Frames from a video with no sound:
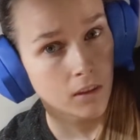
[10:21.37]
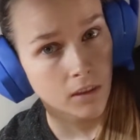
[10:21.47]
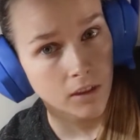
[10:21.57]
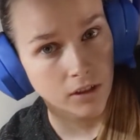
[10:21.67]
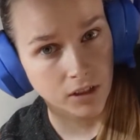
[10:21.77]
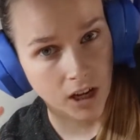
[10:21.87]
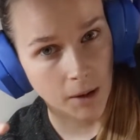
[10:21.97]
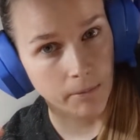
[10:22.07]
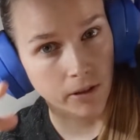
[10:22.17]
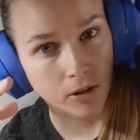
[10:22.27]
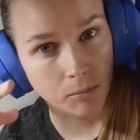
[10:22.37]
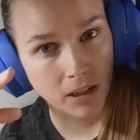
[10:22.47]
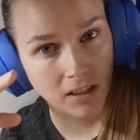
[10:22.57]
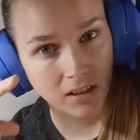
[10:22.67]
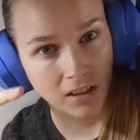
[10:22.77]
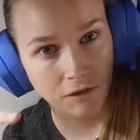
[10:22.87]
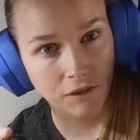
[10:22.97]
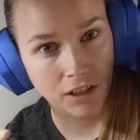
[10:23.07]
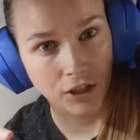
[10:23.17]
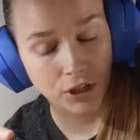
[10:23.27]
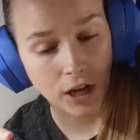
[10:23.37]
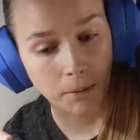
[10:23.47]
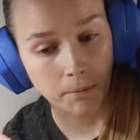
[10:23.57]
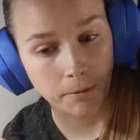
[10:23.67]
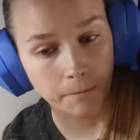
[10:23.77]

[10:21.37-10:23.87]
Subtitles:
there's a couple other pieces to finish up,